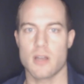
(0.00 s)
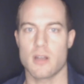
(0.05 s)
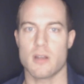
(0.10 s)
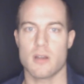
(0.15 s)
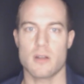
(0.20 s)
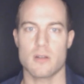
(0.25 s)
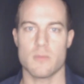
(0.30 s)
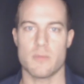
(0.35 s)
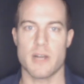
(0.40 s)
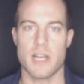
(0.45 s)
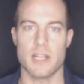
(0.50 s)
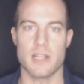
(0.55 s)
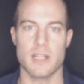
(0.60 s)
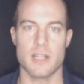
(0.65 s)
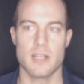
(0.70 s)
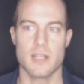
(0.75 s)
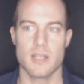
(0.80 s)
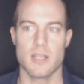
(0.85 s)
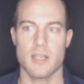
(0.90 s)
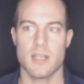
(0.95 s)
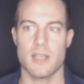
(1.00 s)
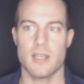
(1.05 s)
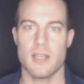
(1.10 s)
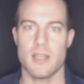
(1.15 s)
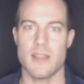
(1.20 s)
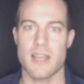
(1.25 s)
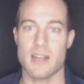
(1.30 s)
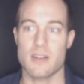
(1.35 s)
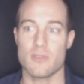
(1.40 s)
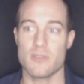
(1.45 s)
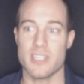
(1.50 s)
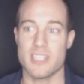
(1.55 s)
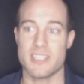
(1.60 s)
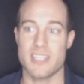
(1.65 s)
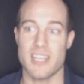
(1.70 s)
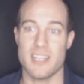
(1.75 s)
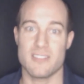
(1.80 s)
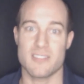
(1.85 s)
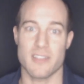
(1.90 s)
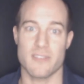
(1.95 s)
on autopilot. And that only
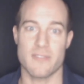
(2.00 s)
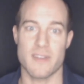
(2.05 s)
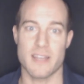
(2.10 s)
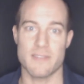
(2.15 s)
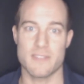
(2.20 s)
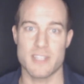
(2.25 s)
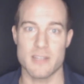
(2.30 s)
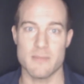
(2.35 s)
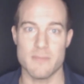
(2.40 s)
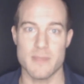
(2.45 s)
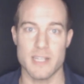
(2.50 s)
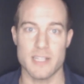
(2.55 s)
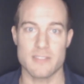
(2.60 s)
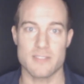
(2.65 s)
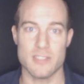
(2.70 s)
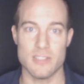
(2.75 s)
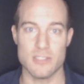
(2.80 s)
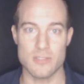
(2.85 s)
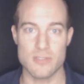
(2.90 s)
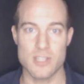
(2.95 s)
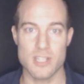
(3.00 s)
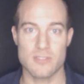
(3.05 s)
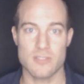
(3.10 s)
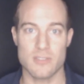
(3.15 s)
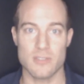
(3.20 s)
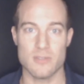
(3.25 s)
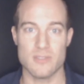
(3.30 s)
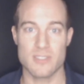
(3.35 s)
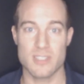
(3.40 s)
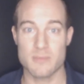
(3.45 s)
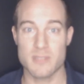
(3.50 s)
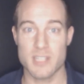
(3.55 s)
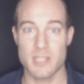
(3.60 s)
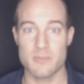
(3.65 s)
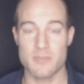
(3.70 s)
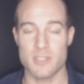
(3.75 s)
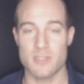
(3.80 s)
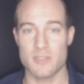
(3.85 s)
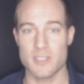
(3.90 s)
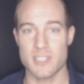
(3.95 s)
takes like 5-10 minutes in jiu-jitsu. And
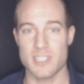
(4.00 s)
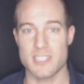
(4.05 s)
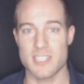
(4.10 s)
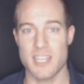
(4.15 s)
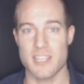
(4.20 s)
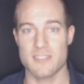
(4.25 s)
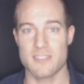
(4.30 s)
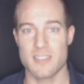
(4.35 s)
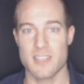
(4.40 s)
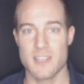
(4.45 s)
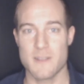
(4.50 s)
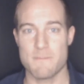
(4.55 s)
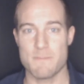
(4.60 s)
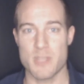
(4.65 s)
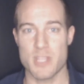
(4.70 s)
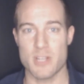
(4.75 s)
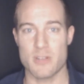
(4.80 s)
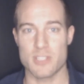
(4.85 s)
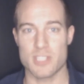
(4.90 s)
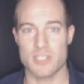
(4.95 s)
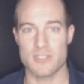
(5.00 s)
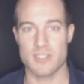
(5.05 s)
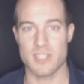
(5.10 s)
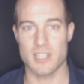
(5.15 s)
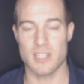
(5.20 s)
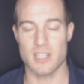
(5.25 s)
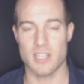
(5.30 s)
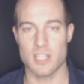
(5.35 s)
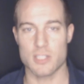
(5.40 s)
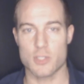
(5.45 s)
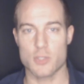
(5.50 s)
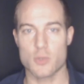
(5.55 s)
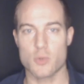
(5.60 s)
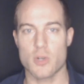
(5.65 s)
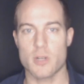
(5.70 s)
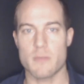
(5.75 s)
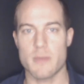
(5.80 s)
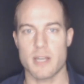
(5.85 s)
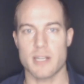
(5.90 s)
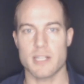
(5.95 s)
sometimes it only takes, just a
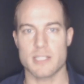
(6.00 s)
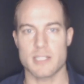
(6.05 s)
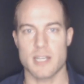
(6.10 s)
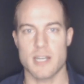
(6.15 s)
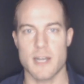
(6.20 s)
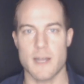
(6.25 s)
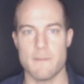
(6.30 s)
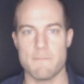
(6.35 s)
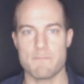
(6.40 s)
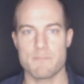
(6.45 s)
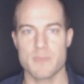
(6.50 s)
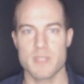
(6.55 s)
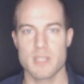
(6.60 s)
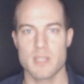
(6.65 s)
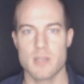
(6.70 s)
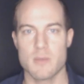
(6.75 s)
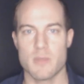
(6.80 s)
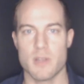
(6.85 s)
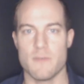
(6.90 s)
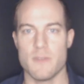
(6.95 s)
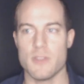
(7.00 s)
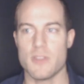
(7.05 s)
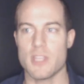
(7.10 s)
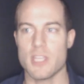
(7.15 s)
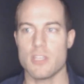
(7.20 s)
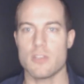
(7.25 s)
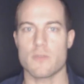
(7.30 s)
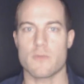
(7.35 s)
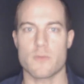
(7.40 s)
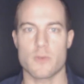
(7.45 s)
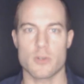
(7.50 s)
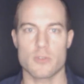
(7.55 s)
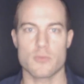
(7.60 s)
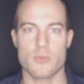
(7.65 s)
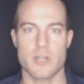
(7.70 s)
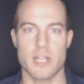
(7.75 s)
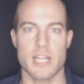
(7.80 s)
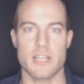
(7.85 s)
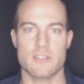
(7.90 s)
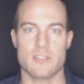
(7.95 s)
short amount of time. But if you think your
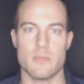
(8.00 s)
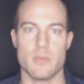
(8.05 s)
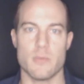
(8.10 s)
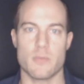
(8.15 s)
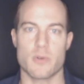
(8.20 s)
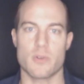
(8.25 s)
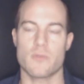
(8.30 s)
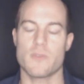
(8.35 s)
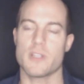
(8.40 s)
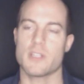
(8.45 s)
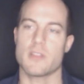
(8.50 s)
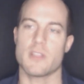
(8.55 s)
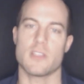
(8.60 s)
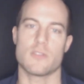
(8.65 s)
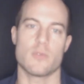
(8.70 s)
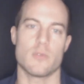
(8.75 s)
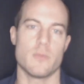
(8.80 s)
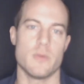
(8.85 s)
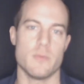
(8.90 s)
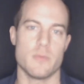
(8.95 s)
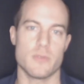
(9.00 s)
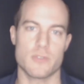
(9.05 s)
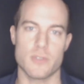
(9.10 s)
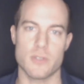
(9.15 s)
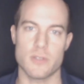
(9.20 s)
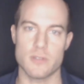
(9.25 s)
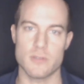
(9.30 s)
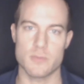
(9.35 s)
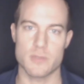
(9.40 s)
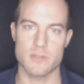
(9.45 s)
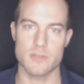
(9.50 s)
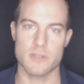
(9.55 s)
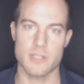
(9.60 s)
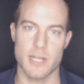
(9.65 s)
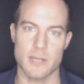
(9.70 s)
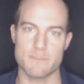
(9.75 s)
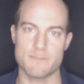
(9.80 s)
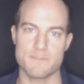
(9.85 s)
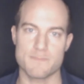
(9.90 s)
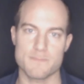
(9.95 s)
first one has to be perfect, that's where people slow themselves
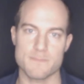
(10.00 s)
down.